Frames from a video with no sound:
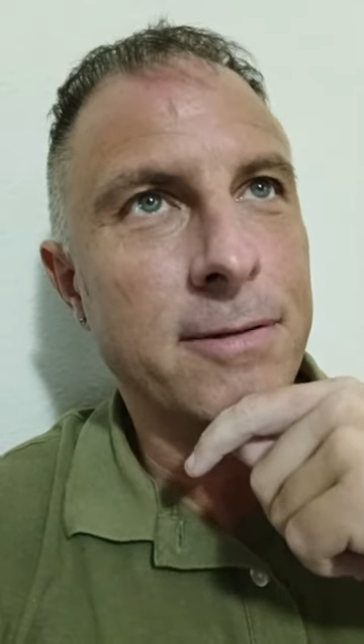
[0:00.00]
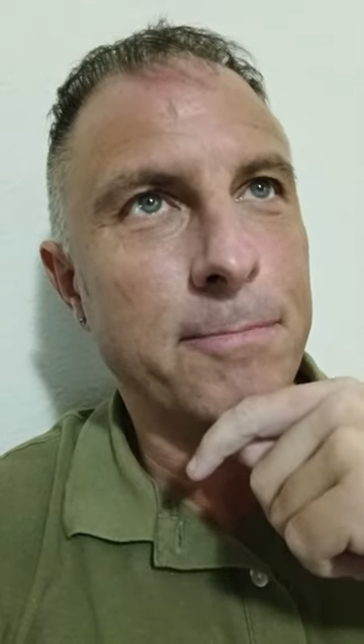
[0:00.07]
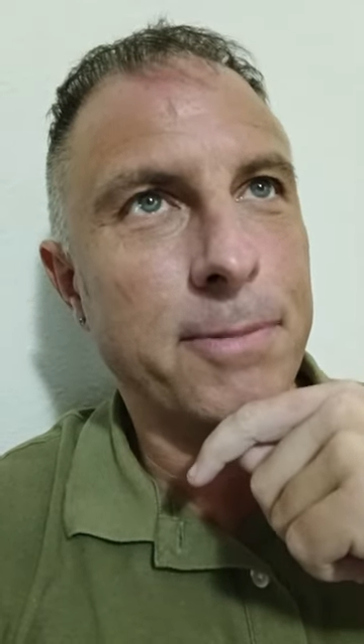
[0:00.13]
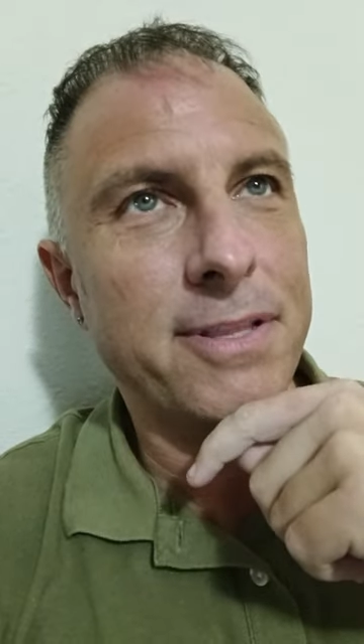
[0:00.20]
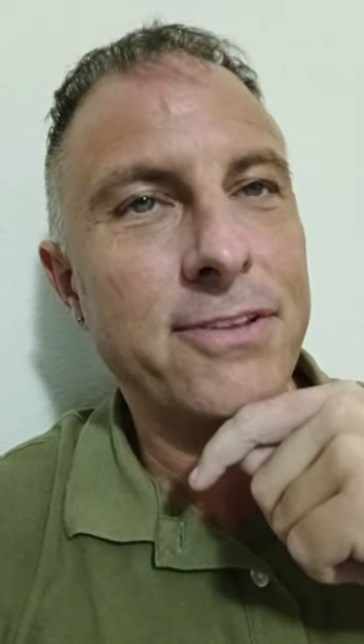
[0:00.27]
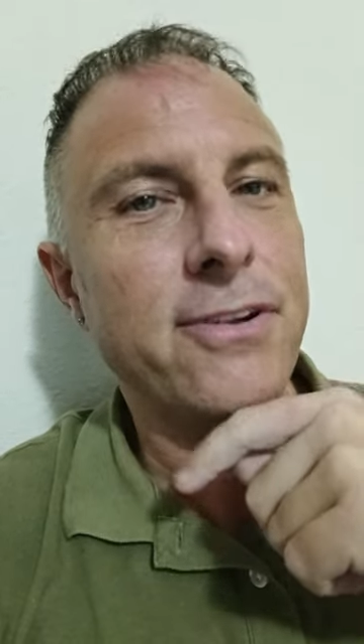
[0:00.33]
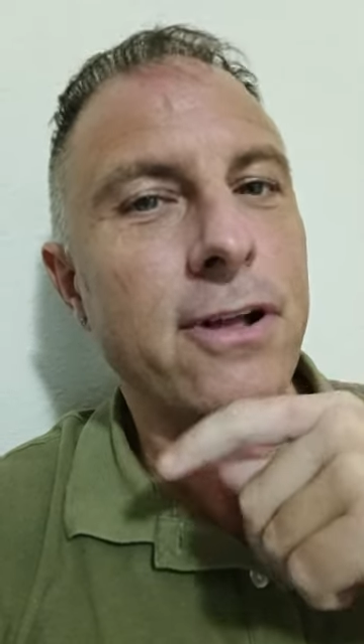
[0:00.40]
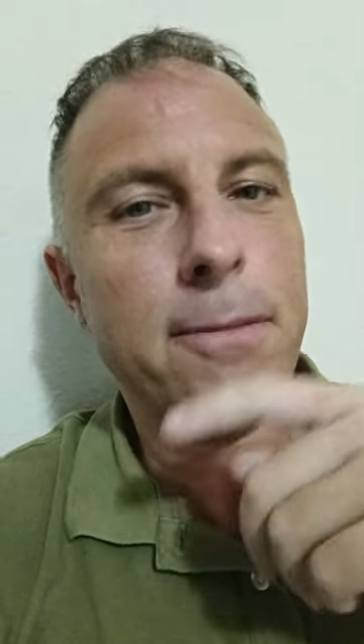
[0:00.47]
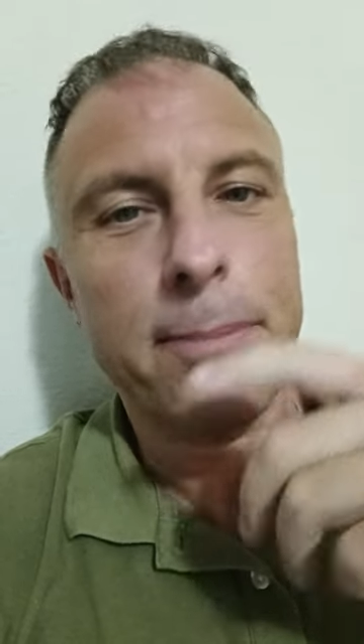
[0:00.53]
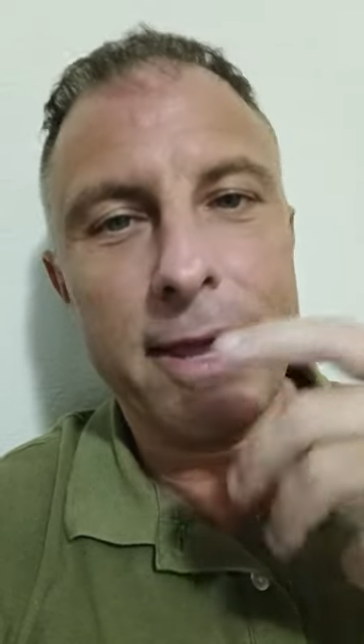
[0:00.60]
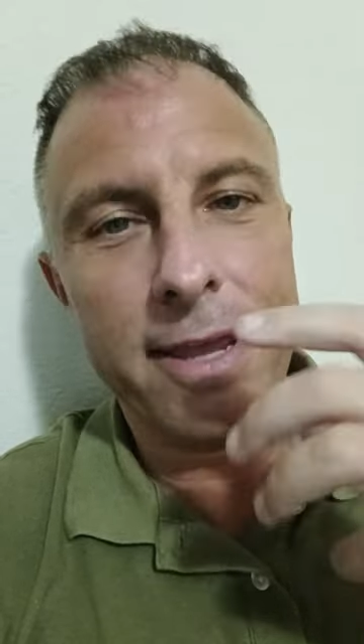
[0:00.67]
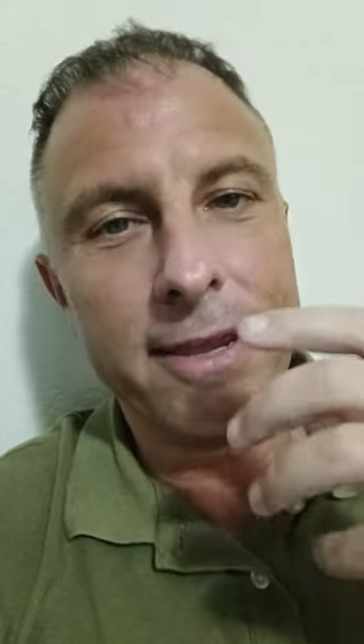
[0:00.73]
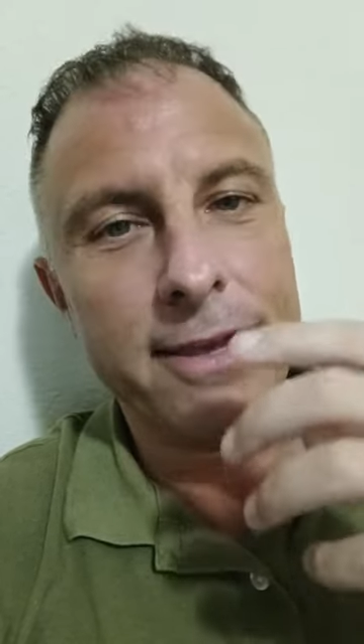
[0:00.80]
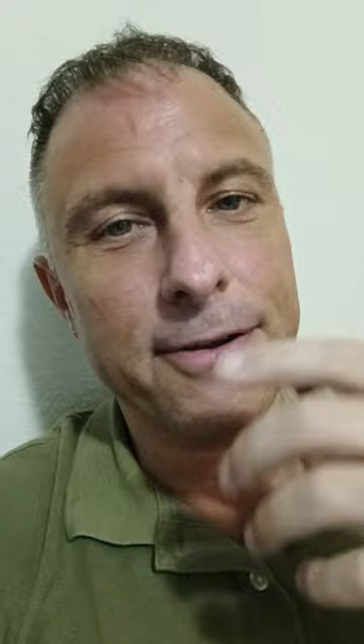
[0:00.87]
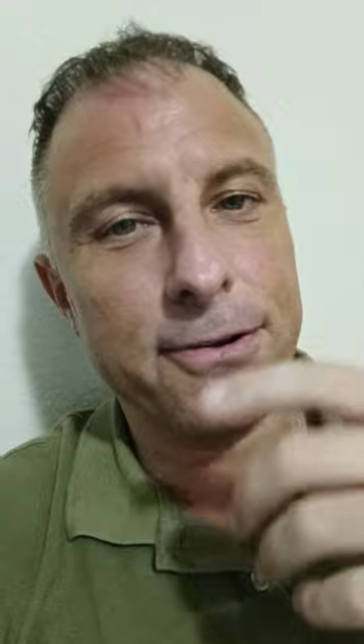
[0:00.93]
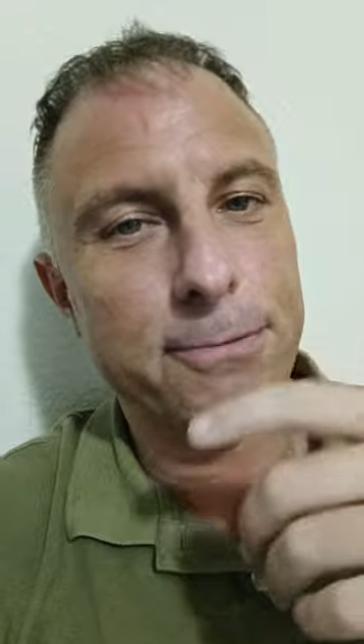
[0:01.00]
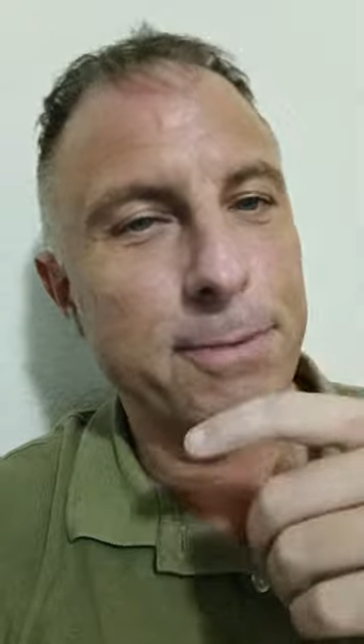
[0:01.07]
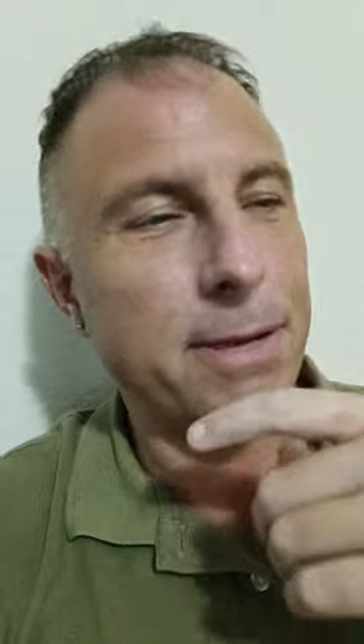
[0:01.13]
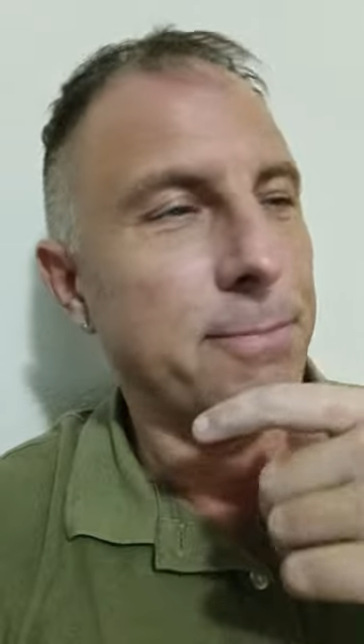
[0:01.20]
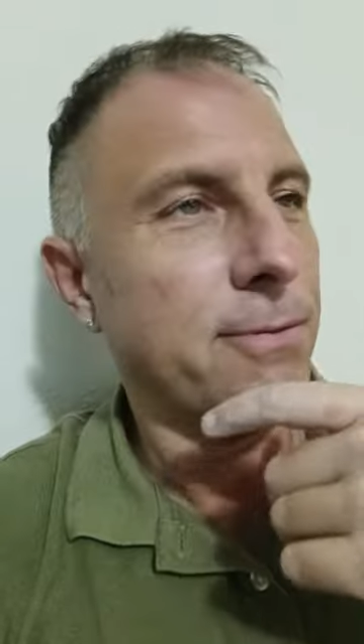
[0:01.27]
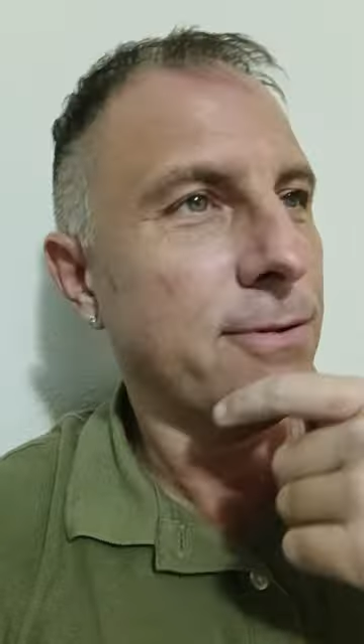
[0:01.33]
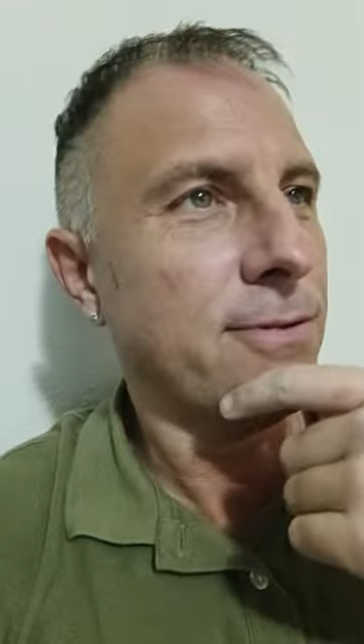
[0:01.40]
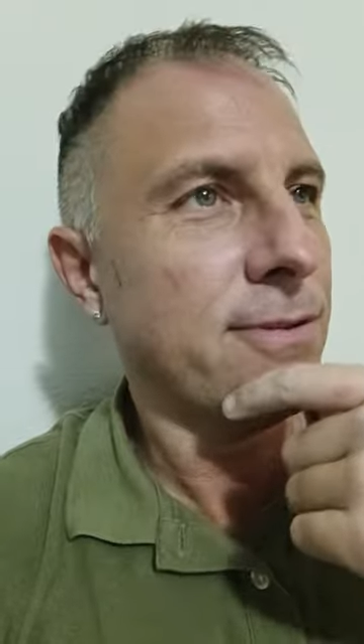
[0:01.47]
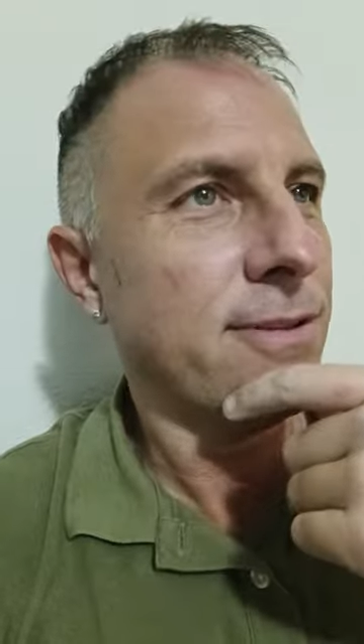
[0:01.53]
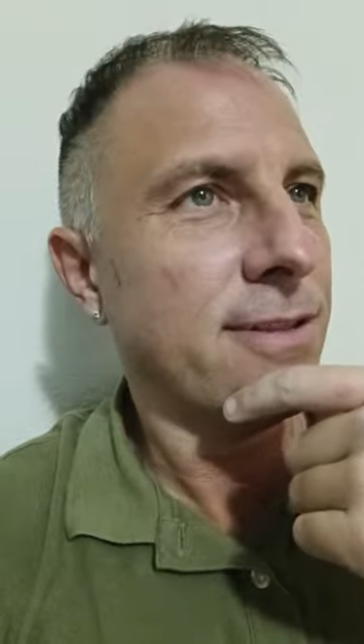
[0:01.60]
But these are all painkillers, people.